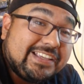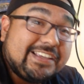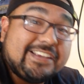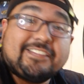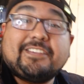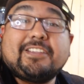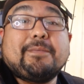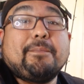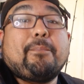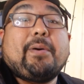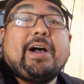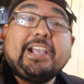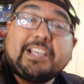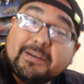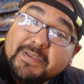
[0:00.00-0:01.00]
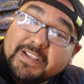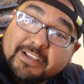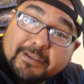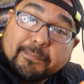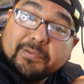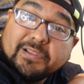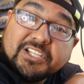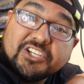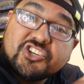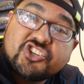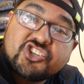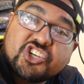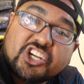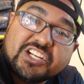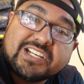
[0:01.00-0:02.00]
Is the bite going to be completely
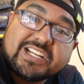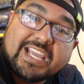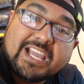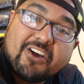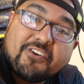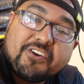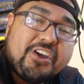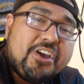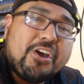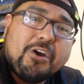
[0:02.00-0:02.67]
shut down?